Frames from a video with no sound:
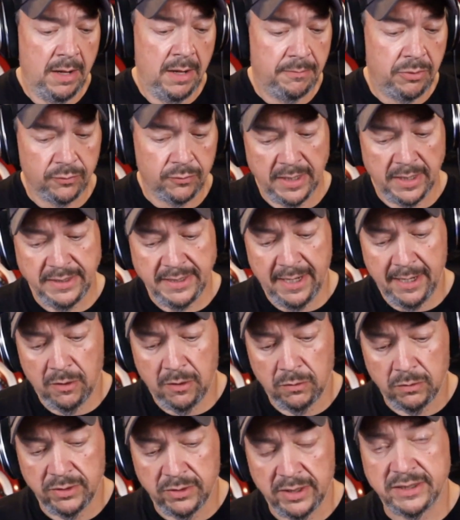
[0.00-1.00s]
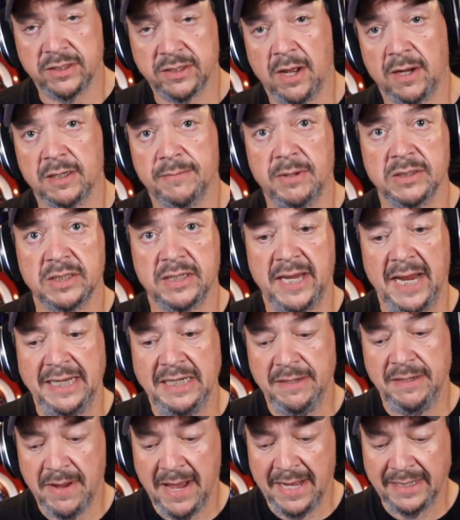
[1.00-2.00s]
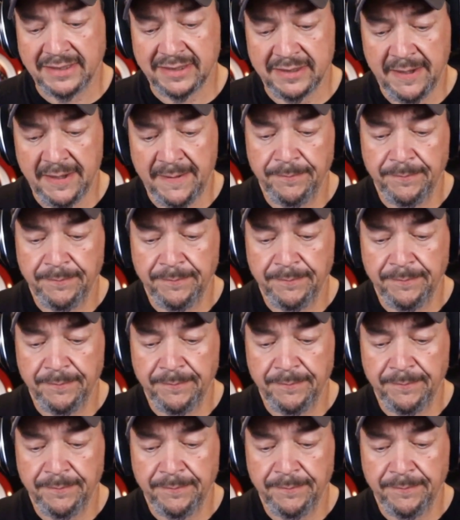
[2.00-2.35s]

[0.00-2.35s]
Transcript: But right now, let's talk about the KDMAS.